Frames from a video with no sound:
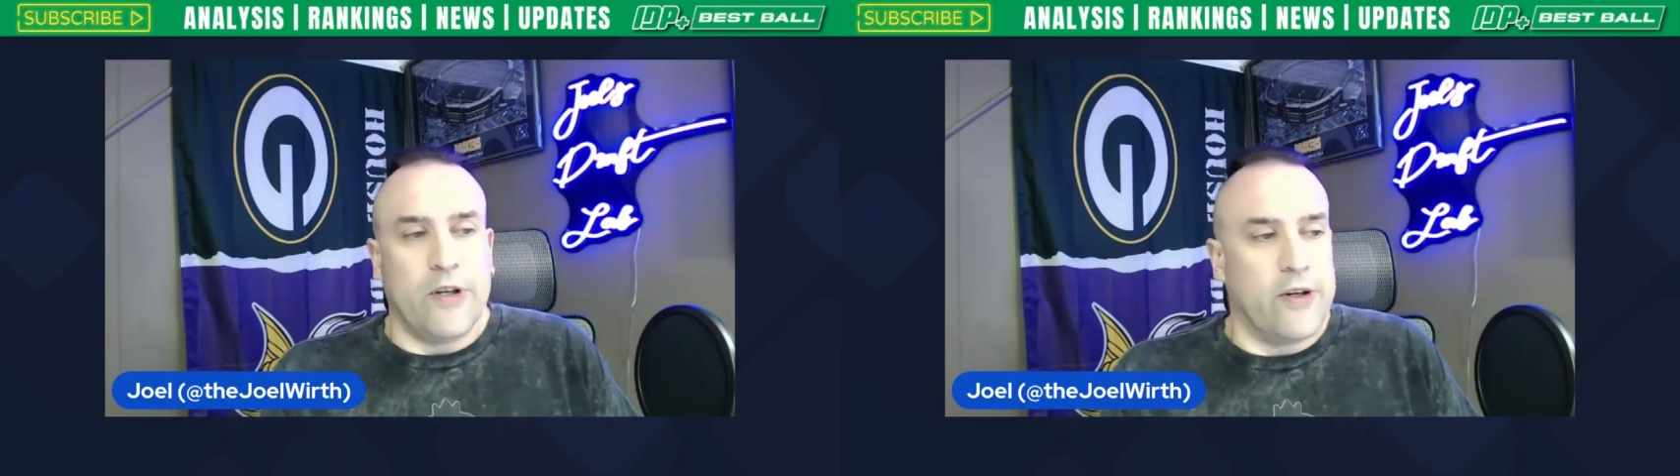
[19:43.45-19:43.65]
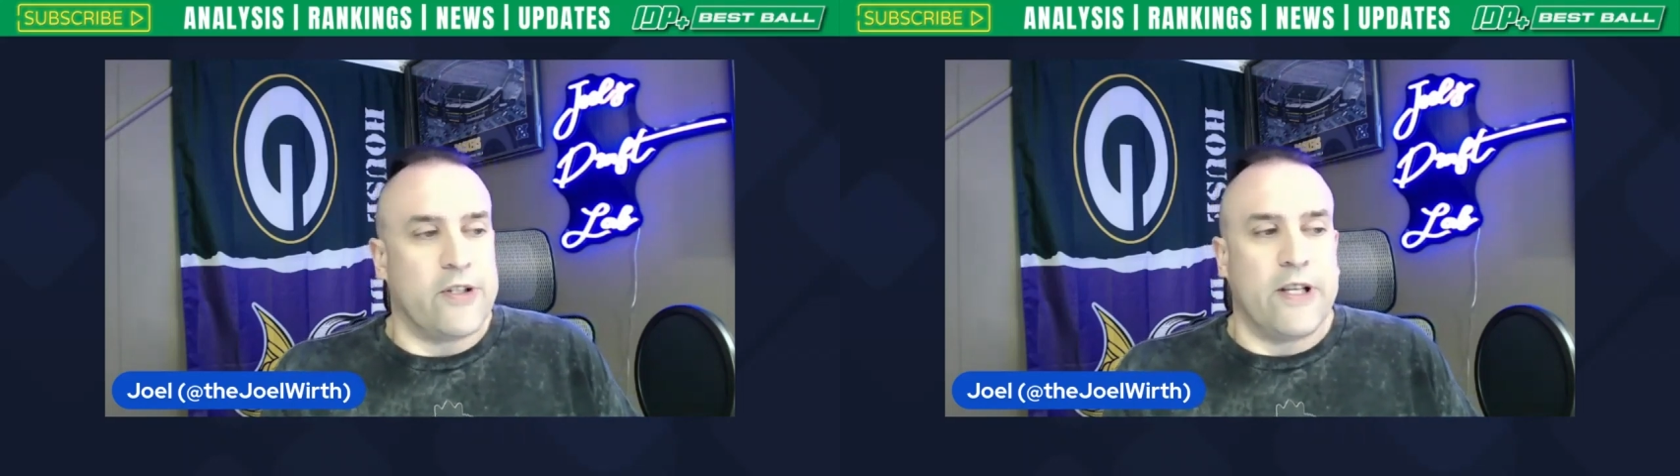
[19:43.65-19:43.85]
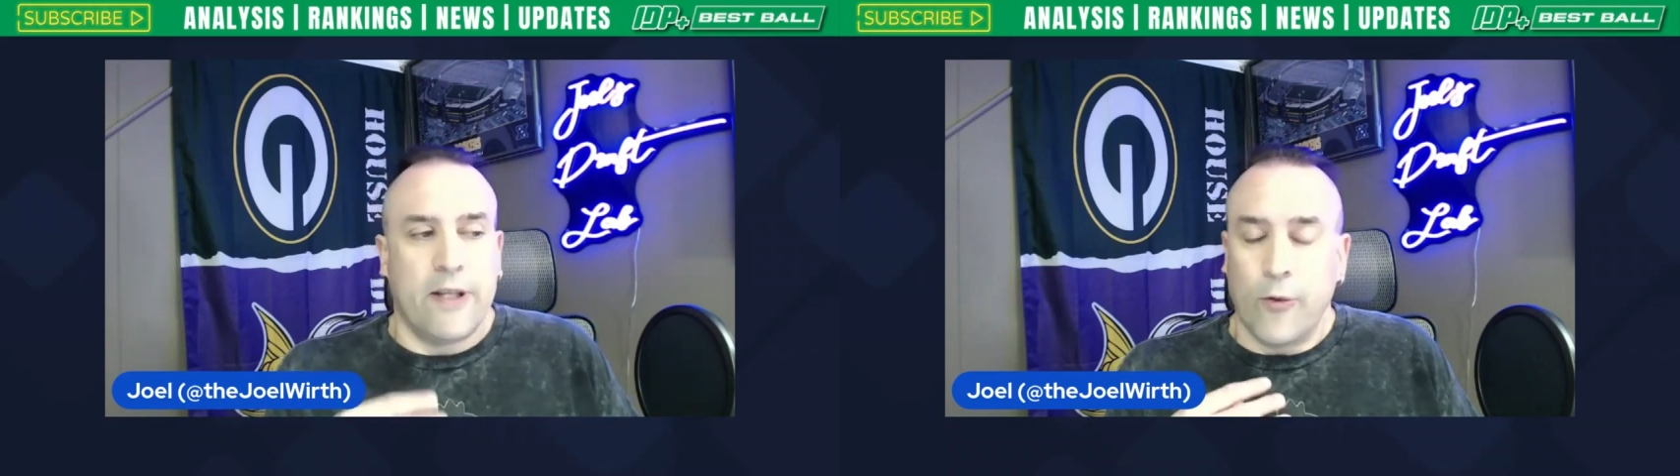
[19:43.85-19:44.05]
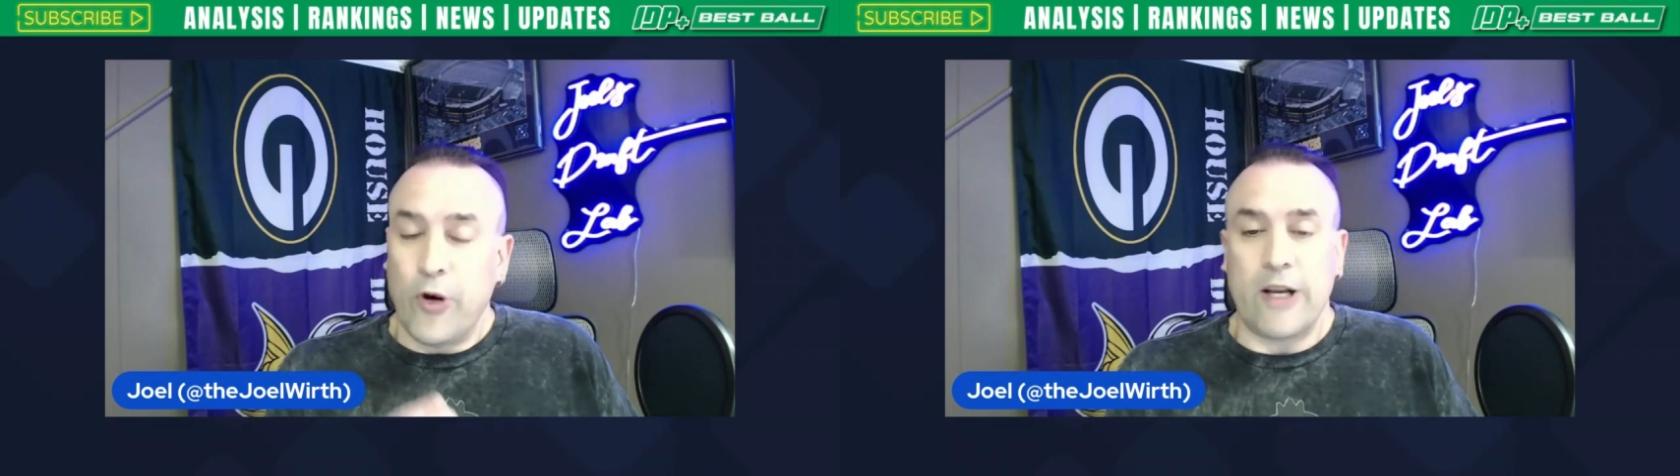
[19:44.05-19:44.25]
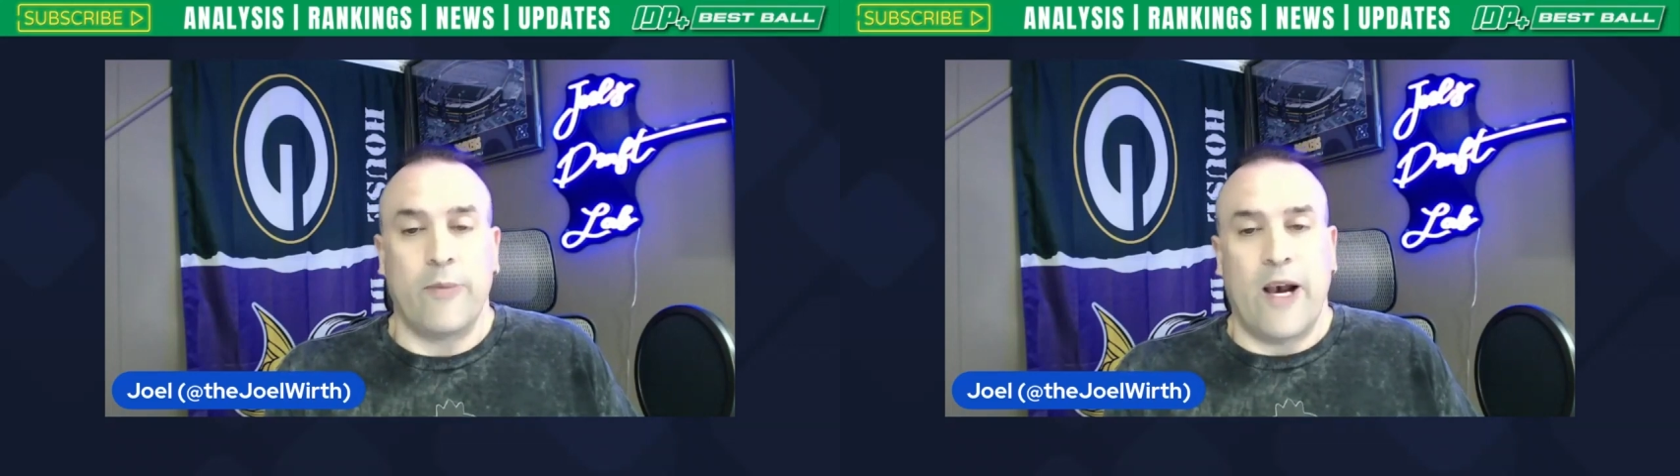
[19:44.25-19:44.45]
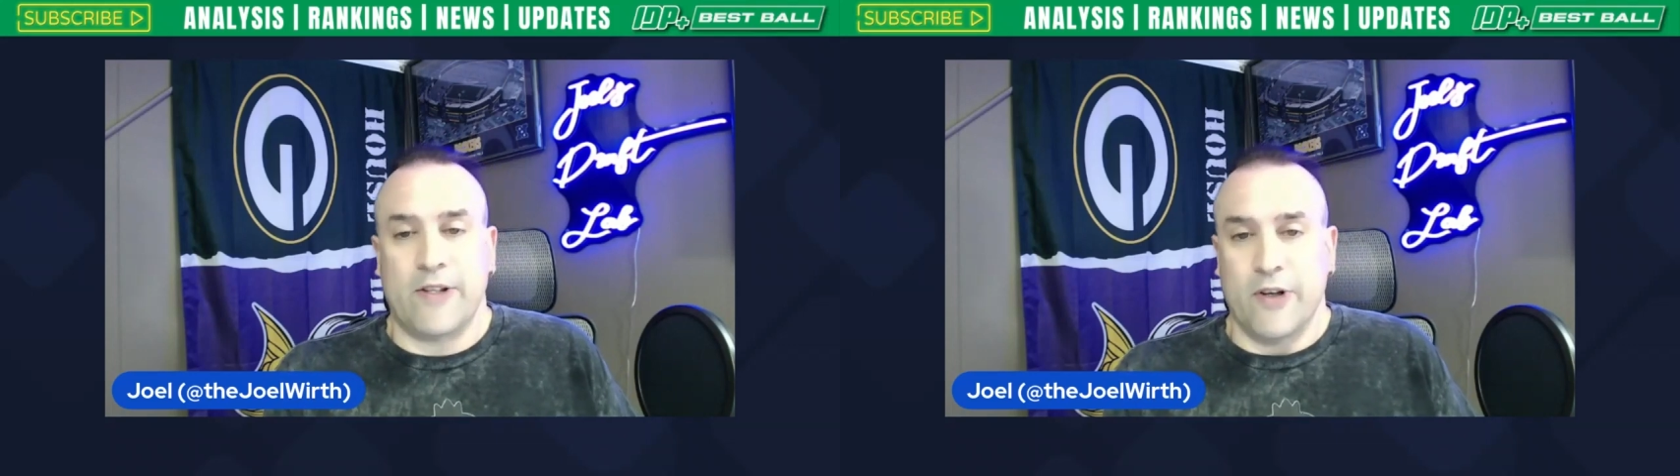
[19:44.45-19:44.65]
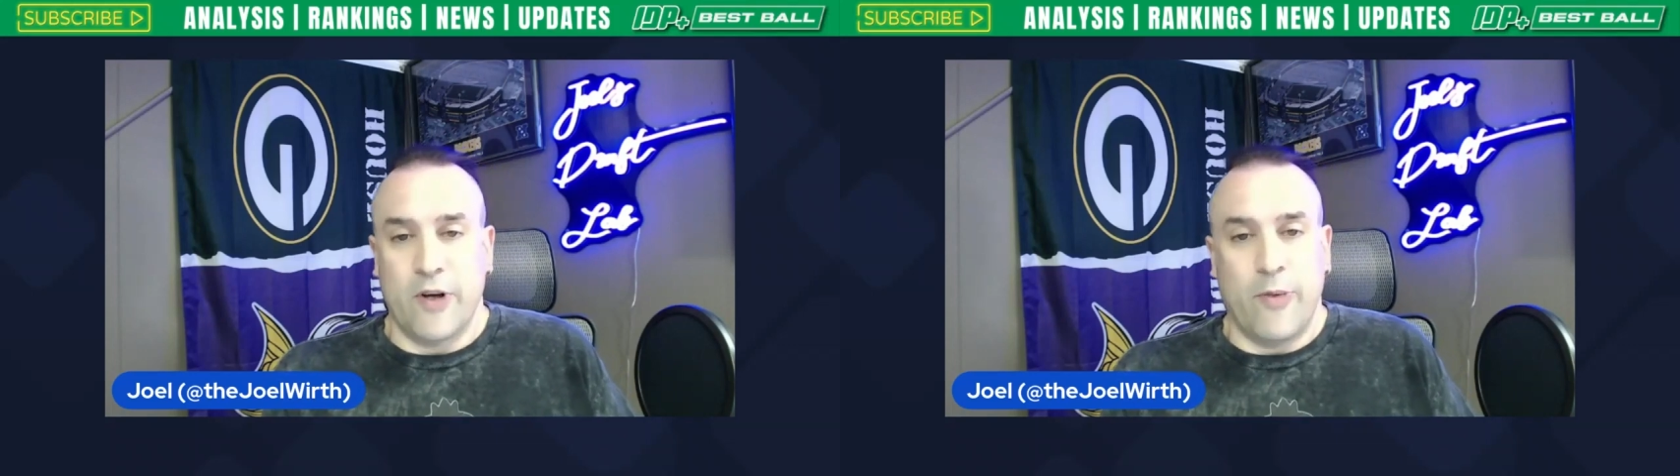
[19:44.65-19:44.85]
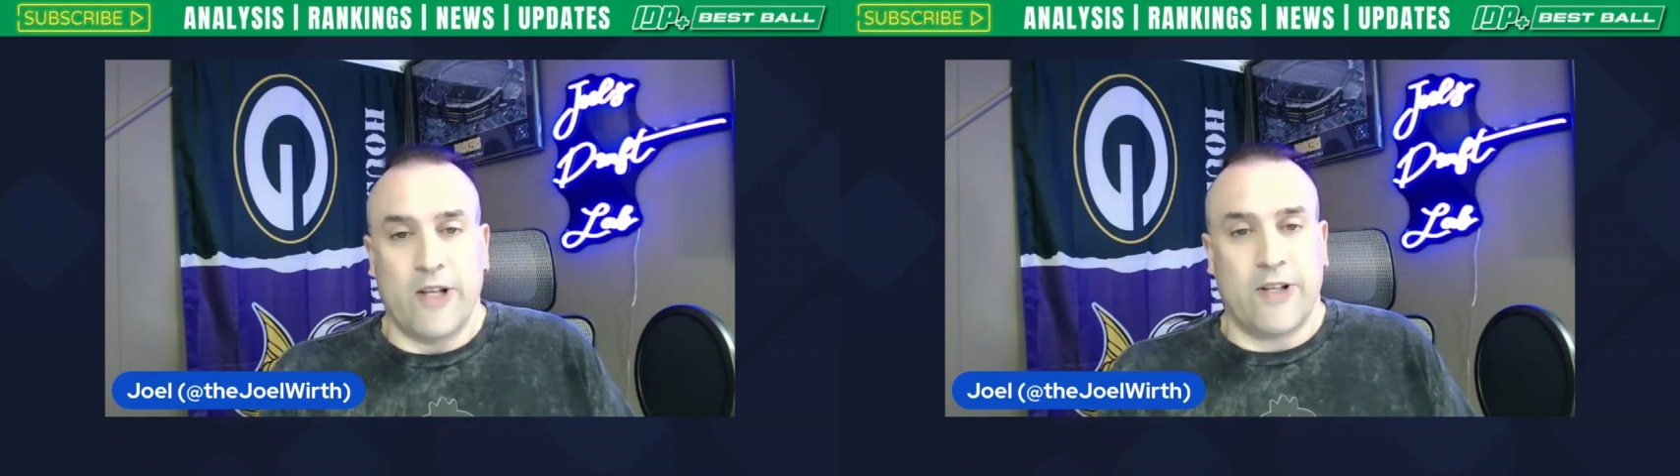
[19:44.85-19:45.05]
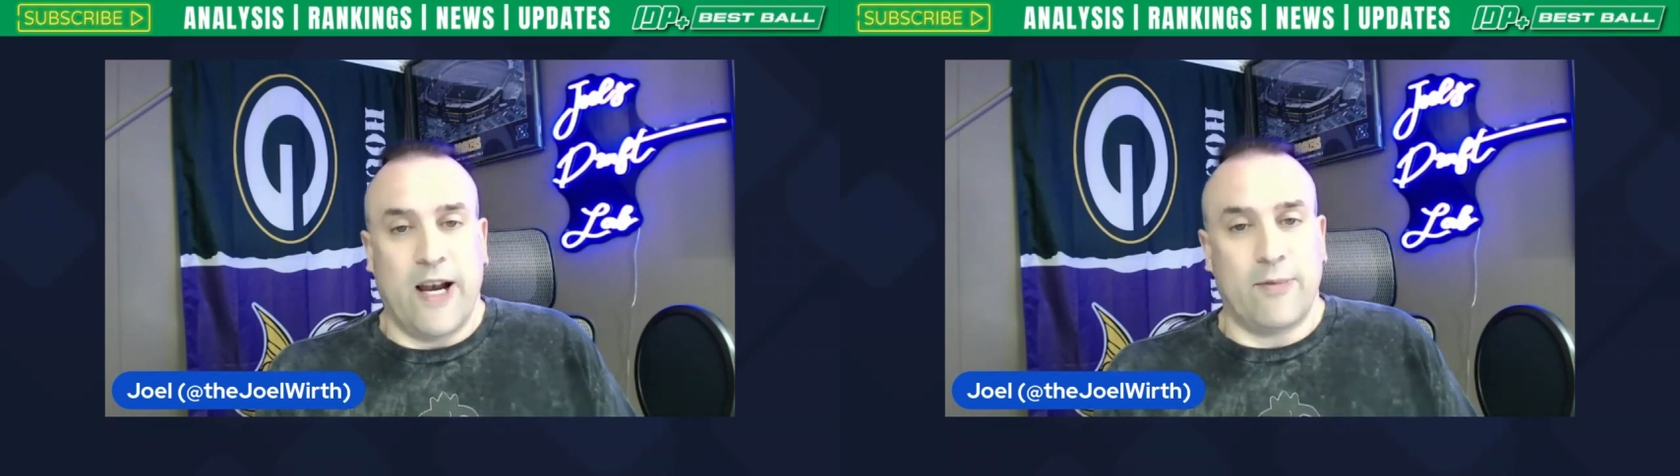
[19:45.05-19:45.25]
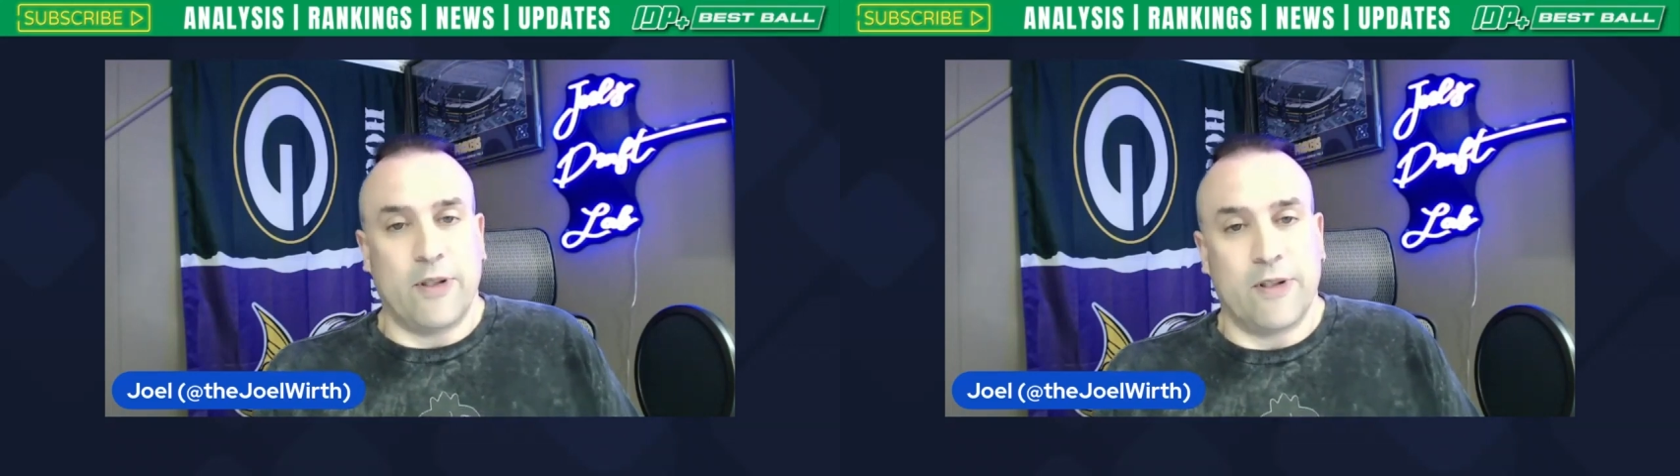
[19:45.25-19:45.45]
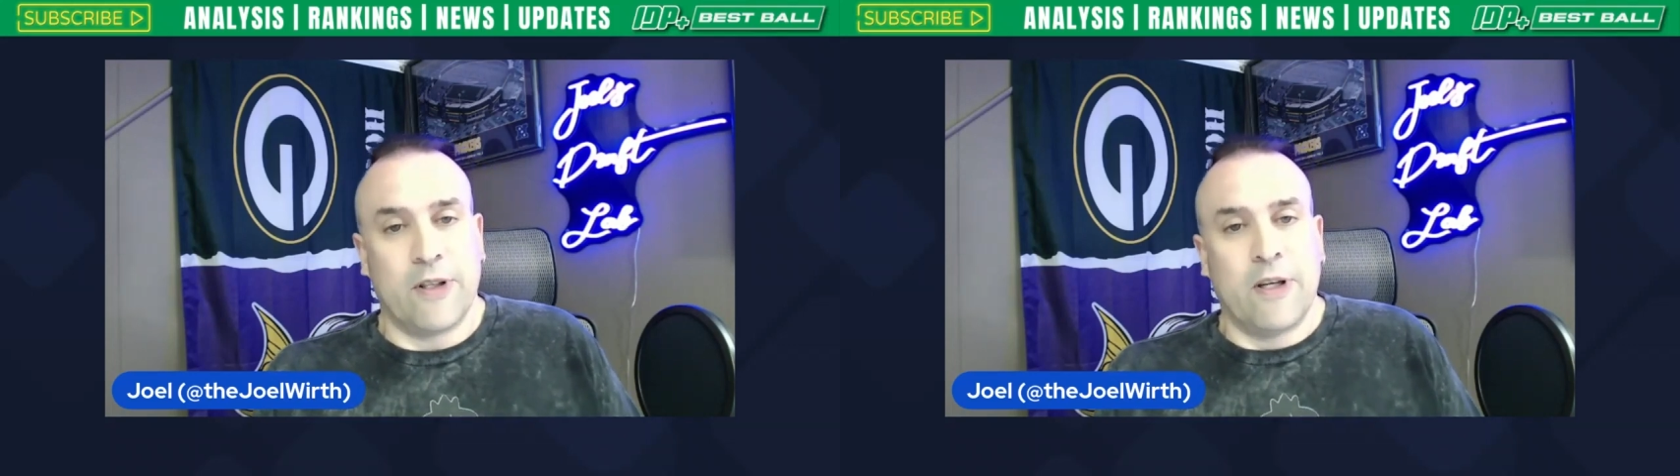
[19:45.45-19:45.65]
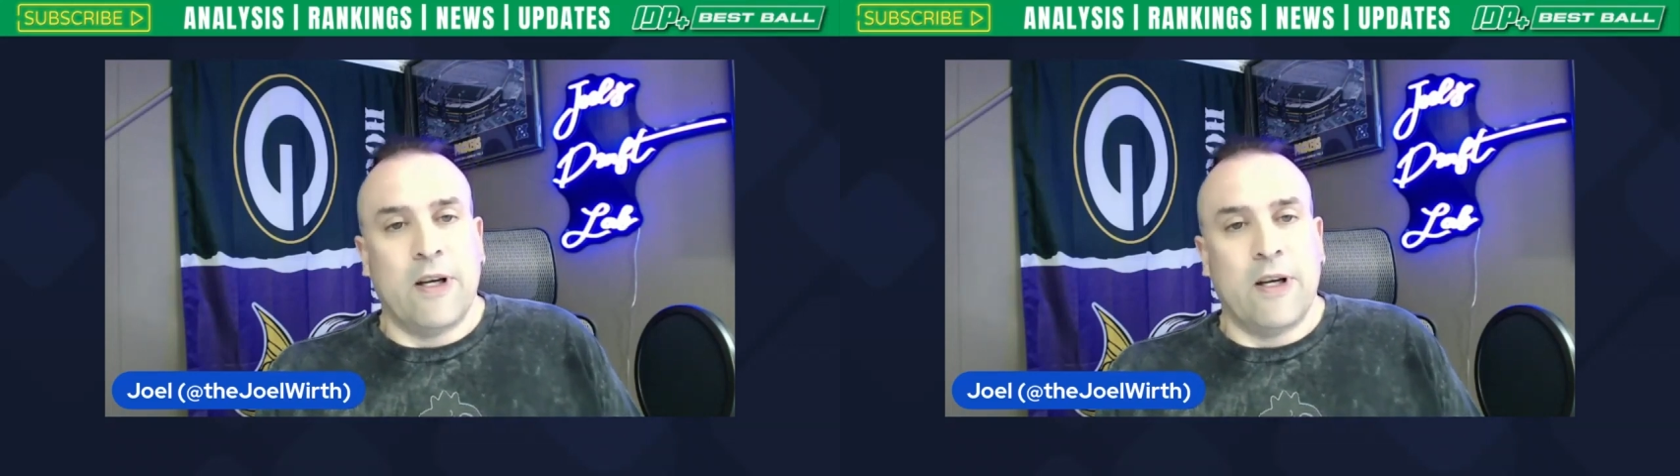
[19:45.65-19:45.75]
you're going to see that running backs are your best options.